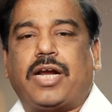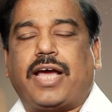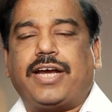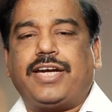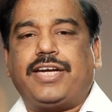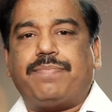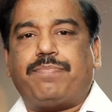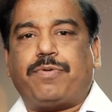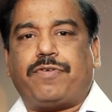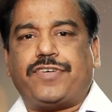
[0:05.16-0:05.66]

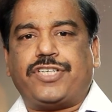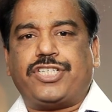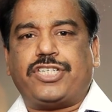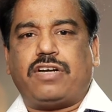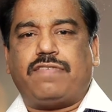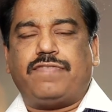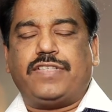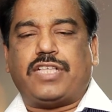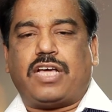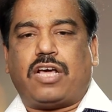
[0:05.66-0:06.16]
IT
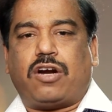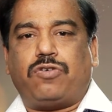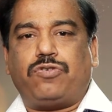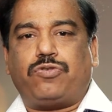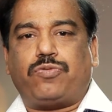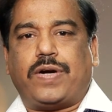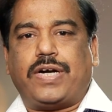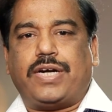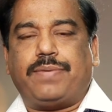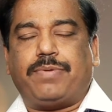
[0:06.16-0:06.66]
professional with around
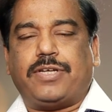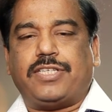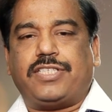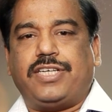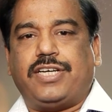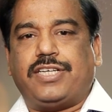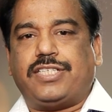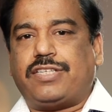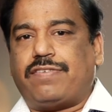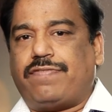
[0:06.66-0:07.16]
20 plus
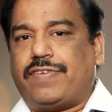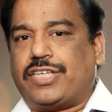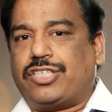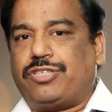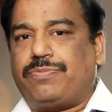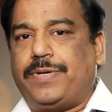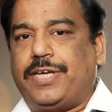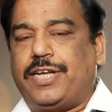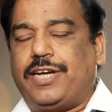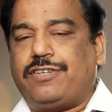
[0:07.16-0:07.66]
years of
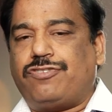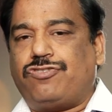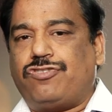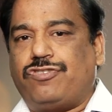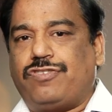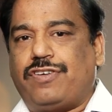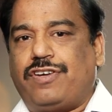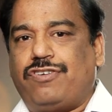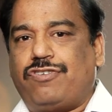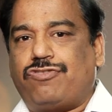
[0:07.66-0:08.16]
experience in
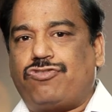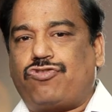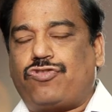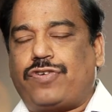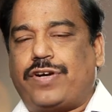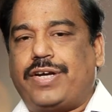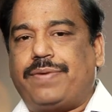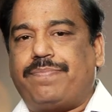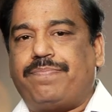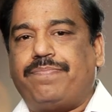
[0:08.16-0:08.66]
the industry.